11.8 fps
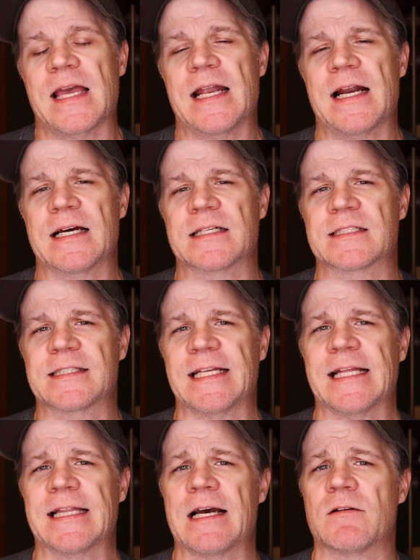And I
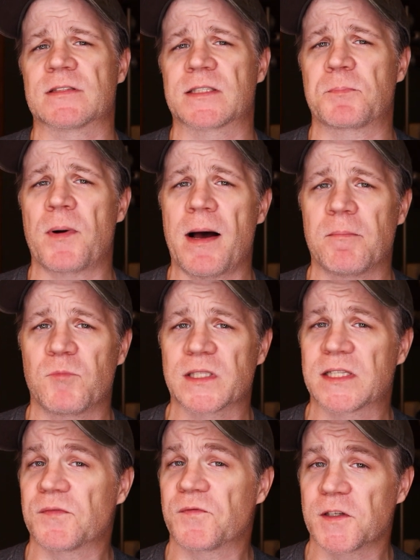understand that was a problem
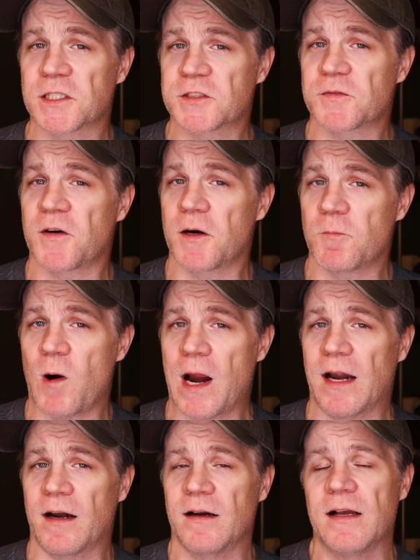with the first
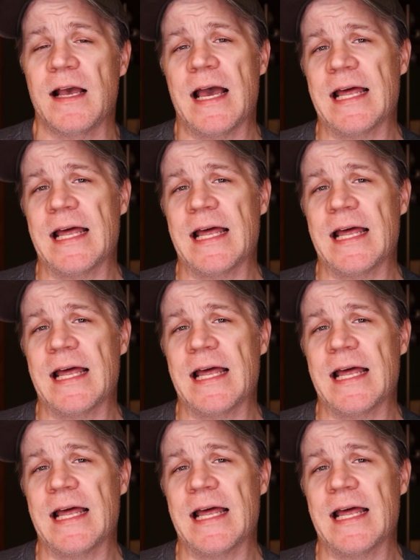firmware,